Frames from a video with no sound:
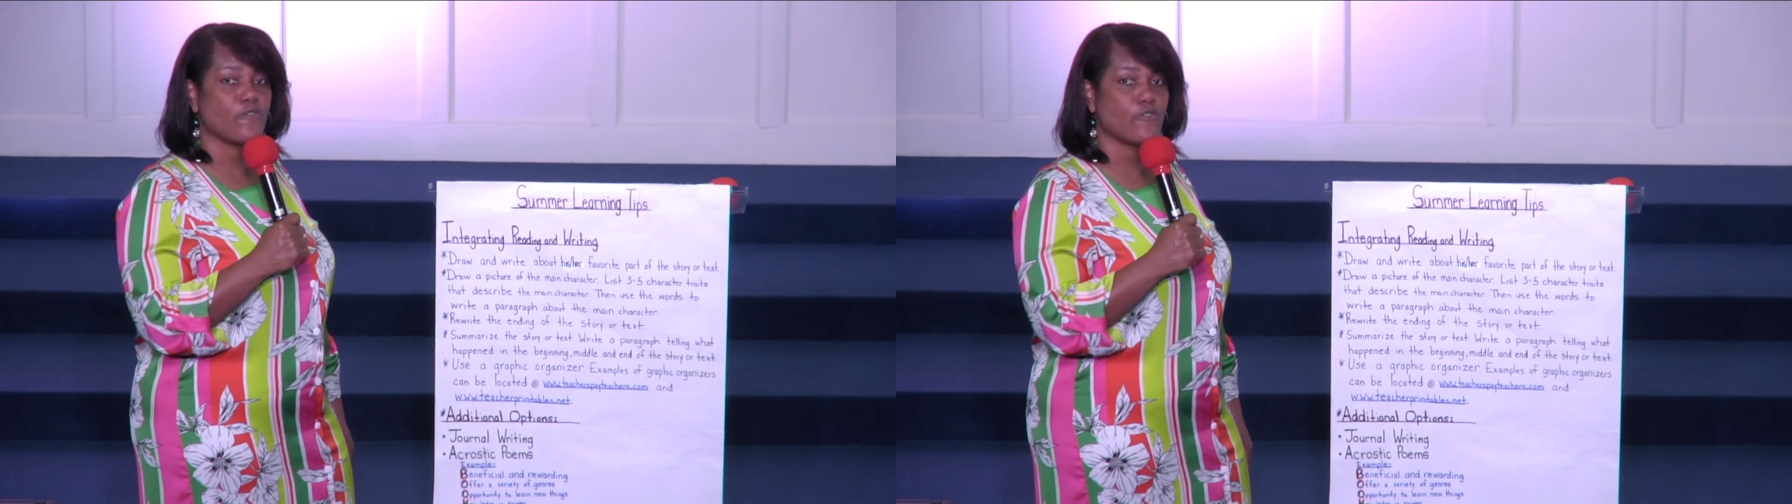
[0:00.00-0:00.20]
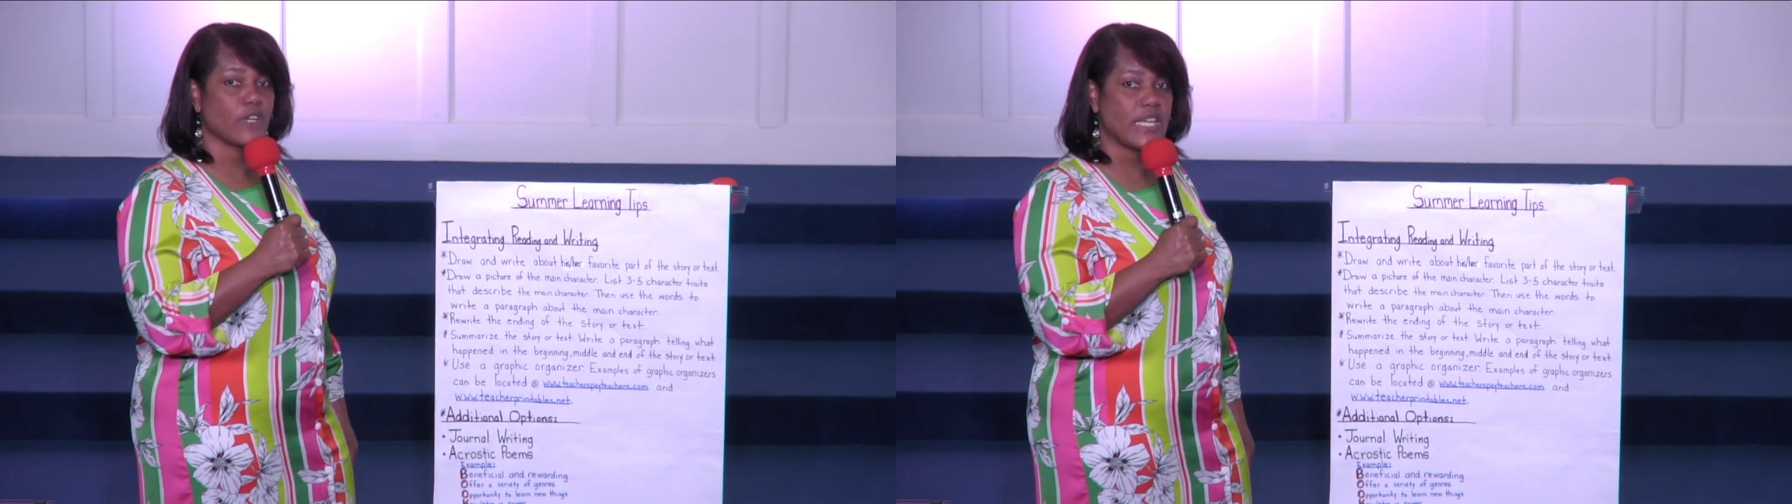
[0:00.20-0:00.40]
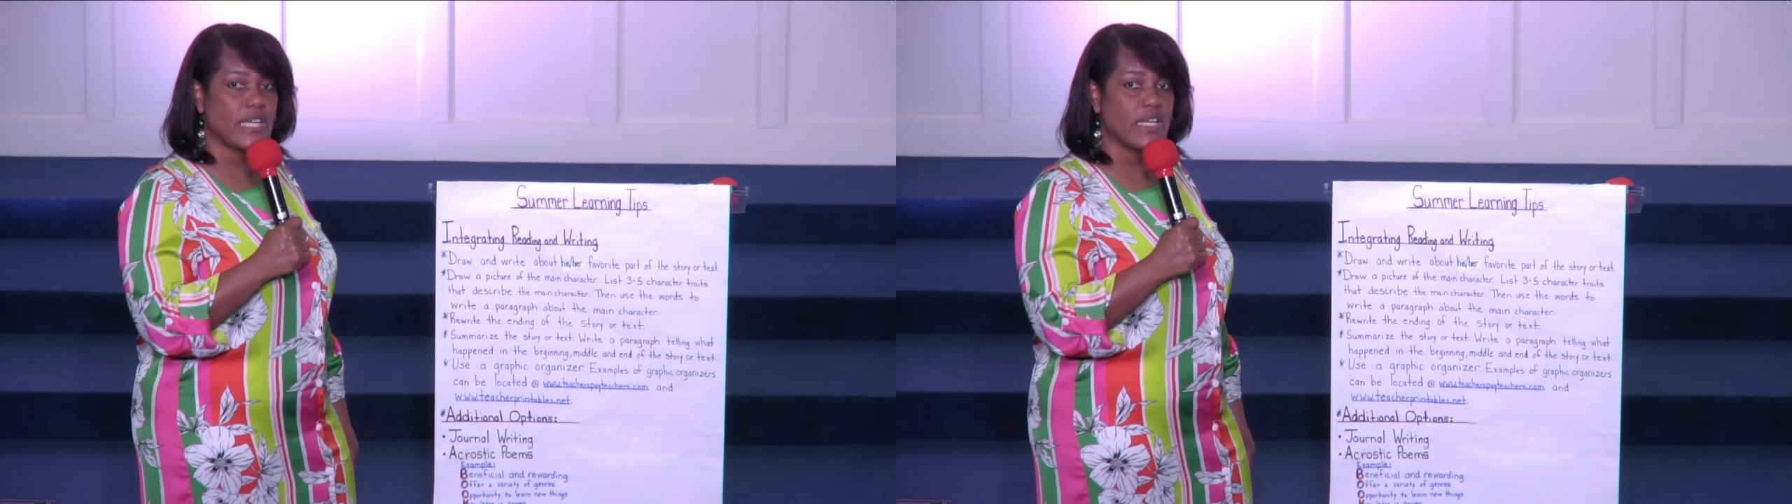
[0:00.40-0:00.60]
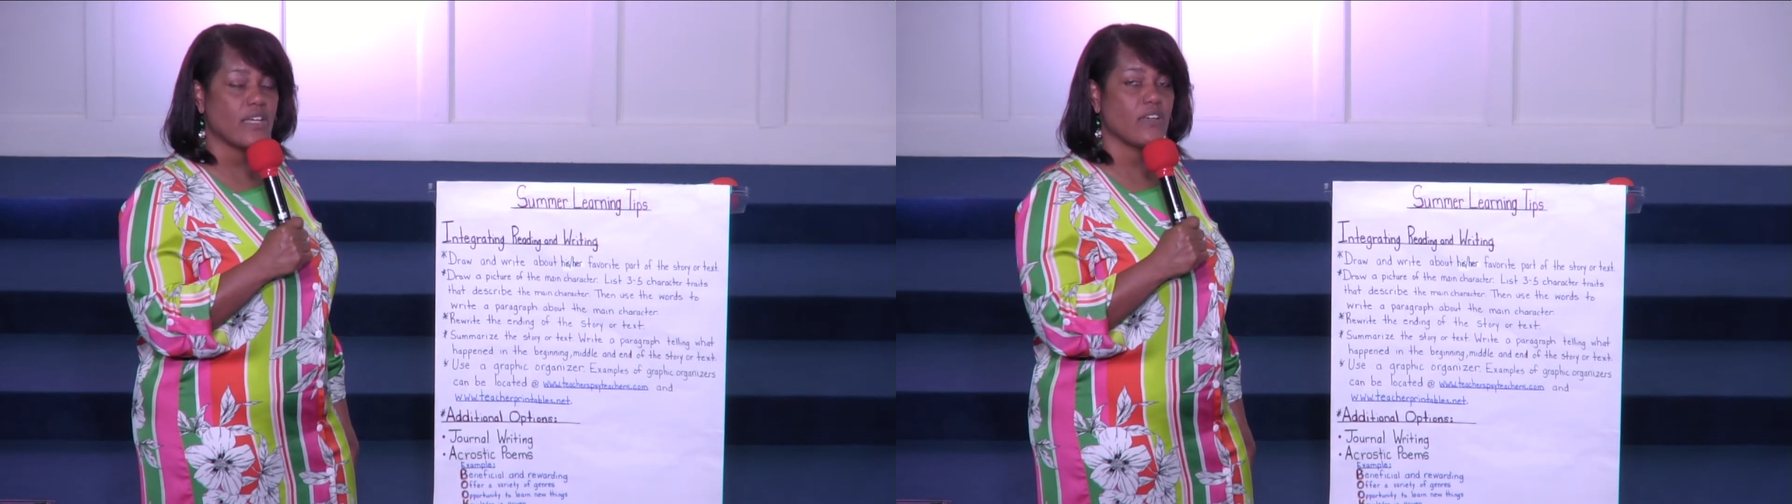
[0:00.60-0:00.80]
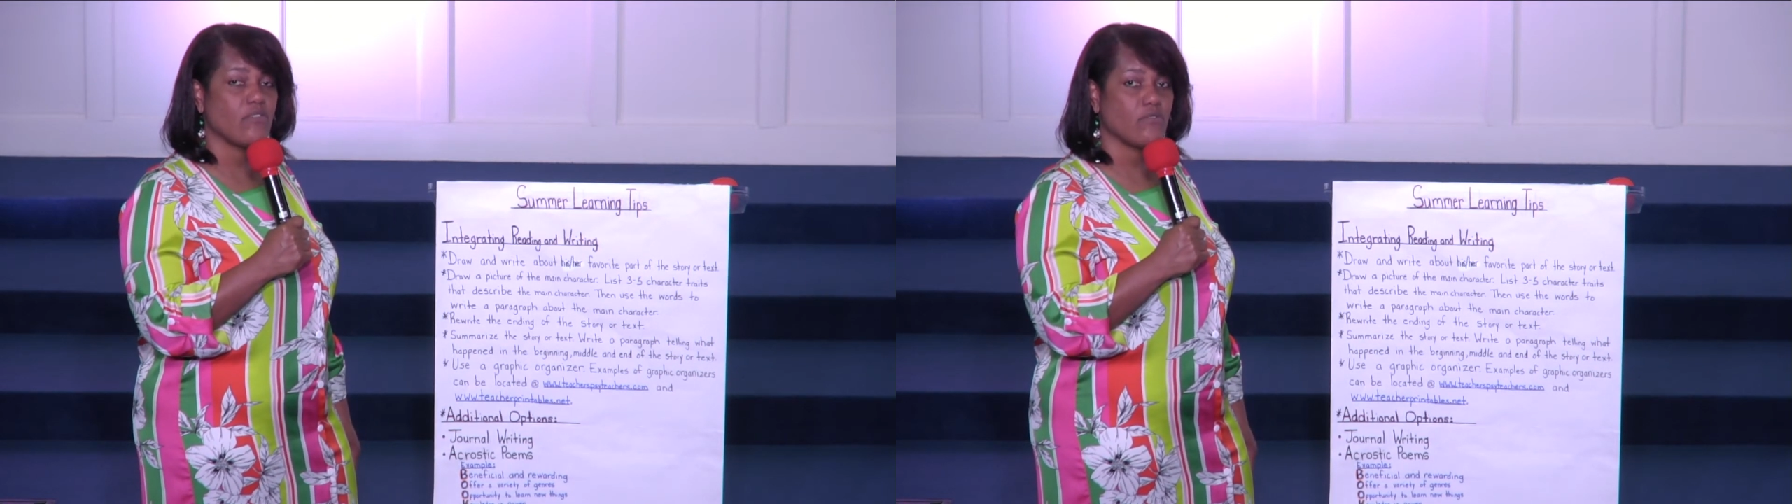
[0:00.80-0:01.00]
free
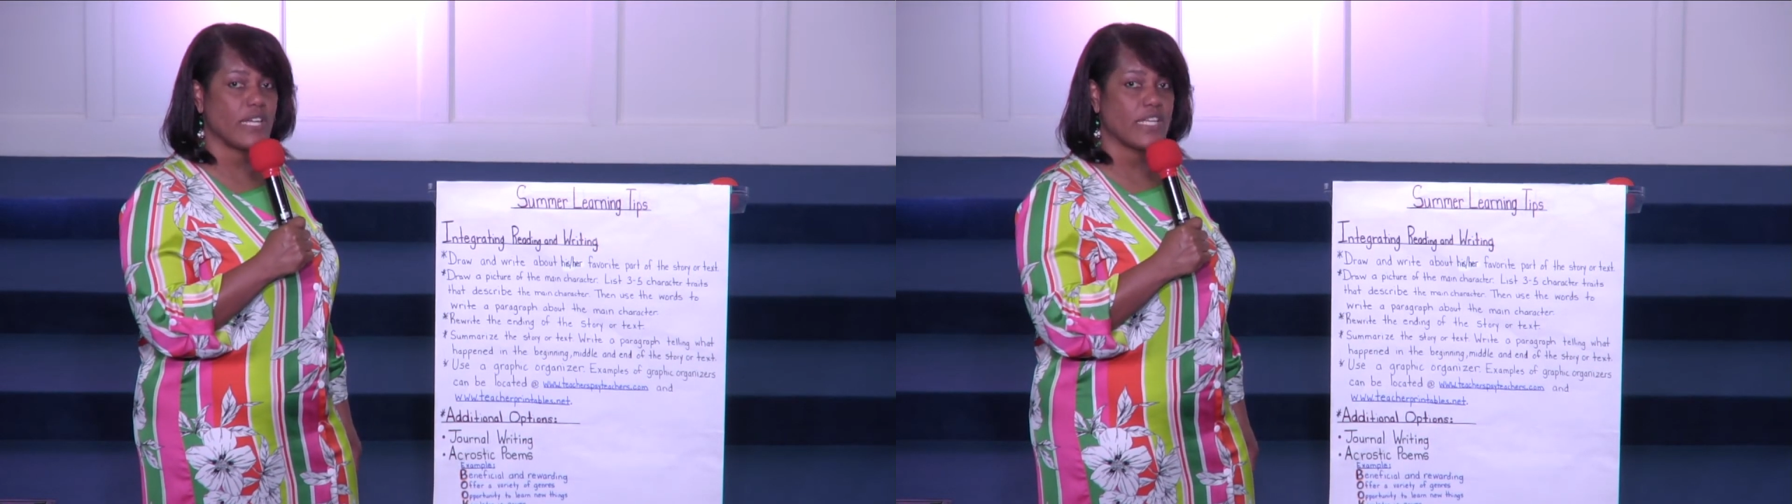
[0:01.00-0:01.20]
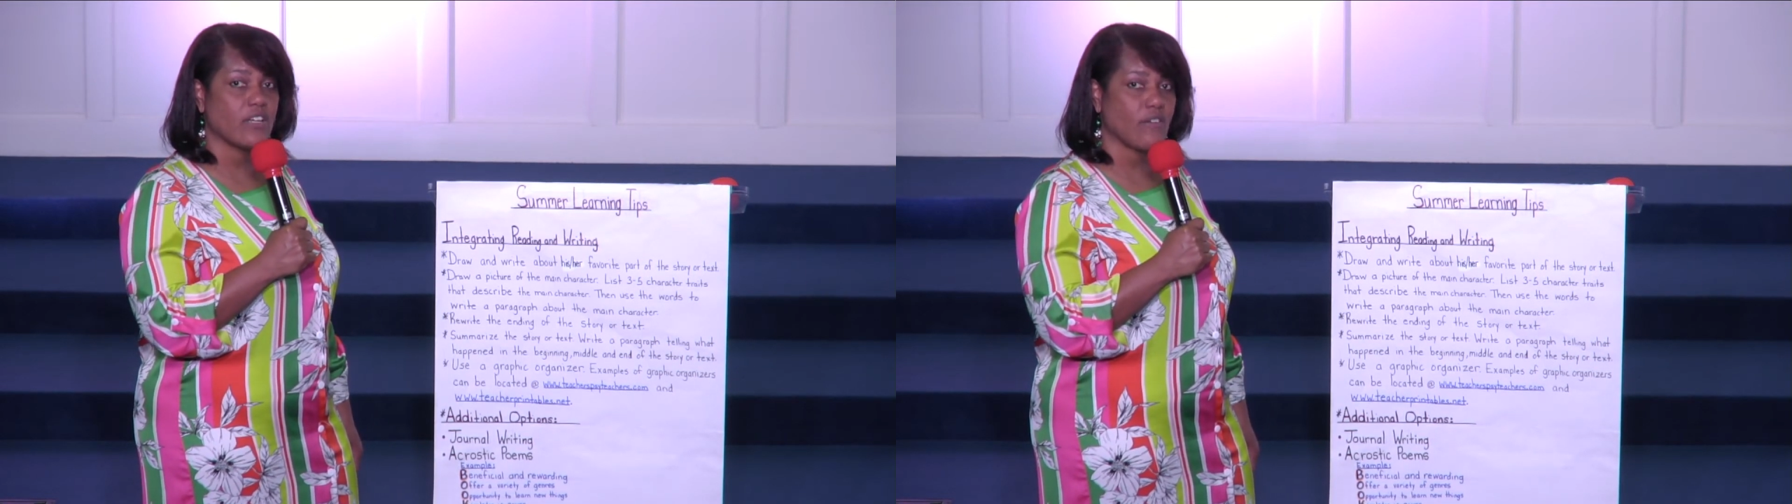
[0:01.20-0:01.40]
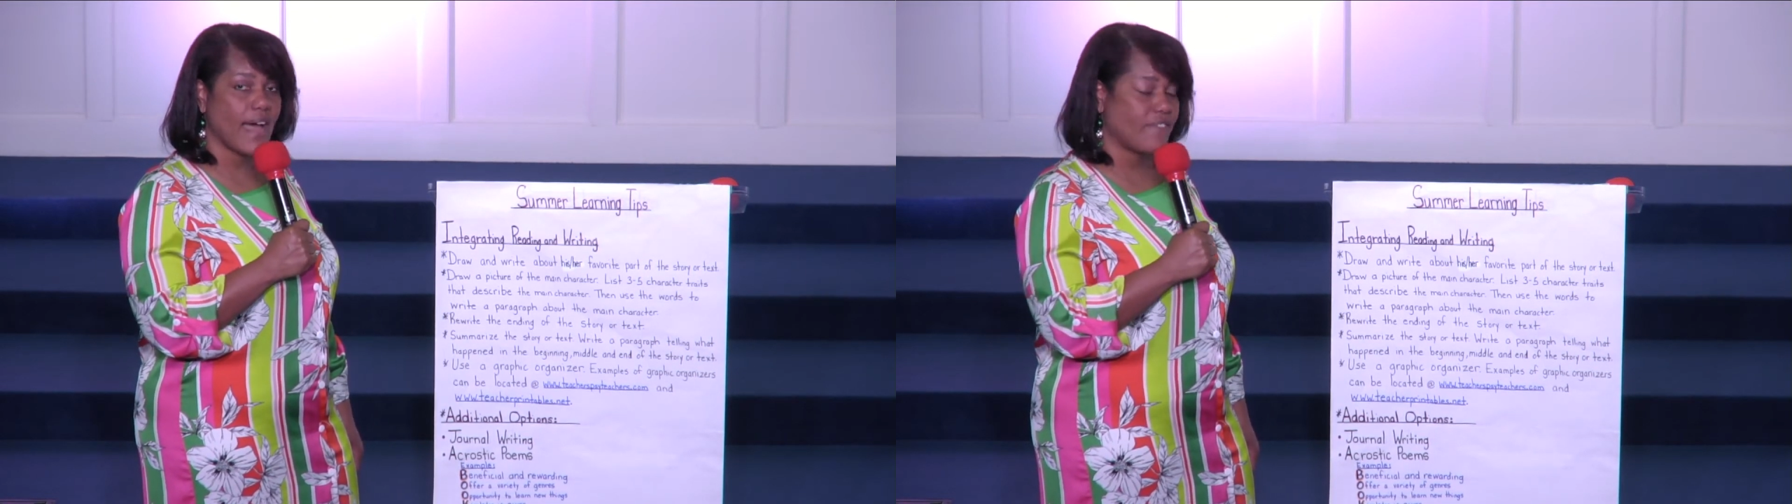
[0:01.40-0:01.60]
reading graphic